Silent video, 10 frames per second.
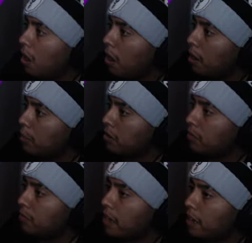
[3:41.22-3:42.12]
right, I'm about to
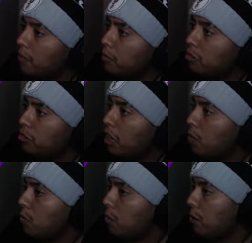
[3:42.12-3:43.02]
find it, which I don't
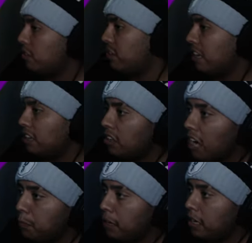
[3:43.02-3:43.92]
want to waste any
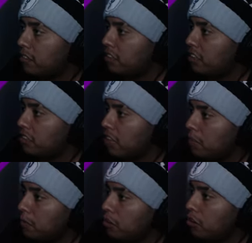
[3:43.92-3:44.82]
time because these
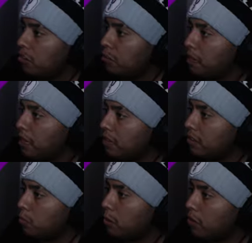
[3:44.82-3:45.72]
elementals be
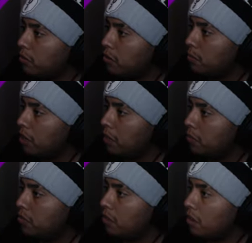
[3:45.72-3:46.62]
acting weird
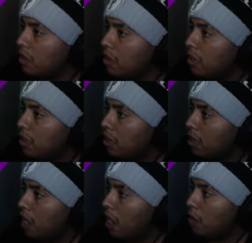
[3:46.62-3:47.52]
sometimes.
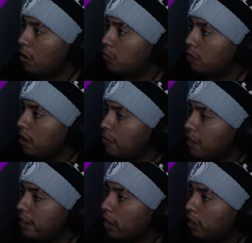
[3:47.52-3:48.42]
I don't know. I'm trying to
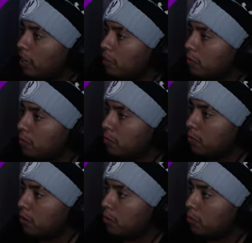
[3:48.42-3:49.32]
find the arcade room.
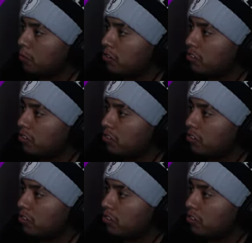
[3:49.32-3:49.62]
Where, where's the